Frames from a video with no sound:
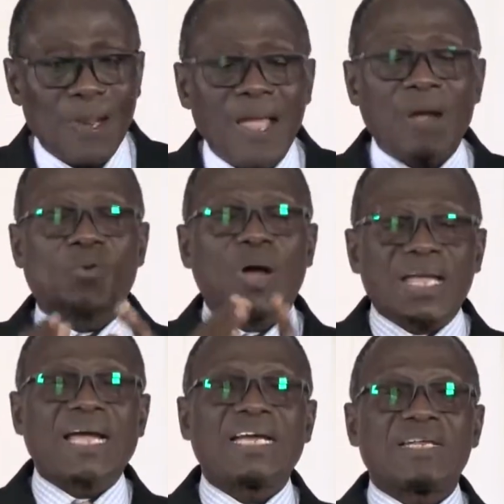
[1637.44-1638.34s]
ekwan
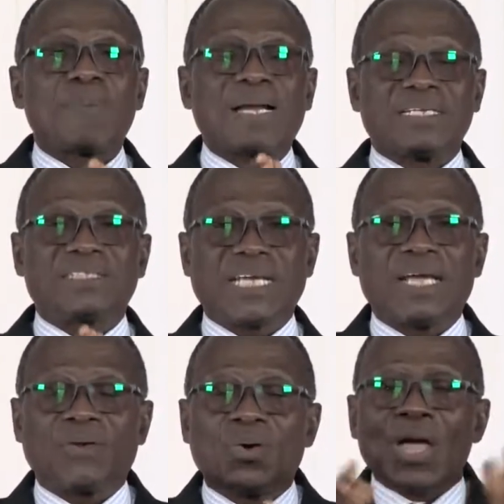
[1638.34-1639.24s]
a ye de ba ne
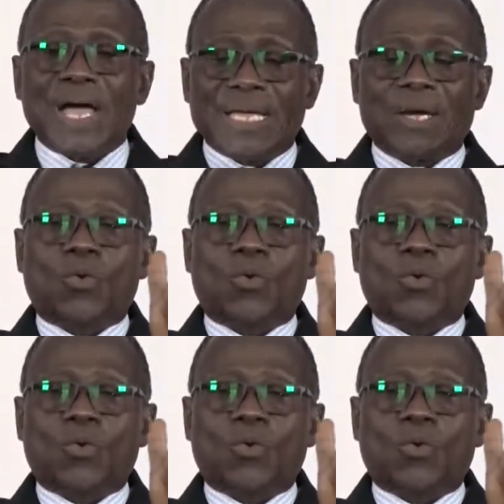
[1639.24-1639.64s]
nchen no e ye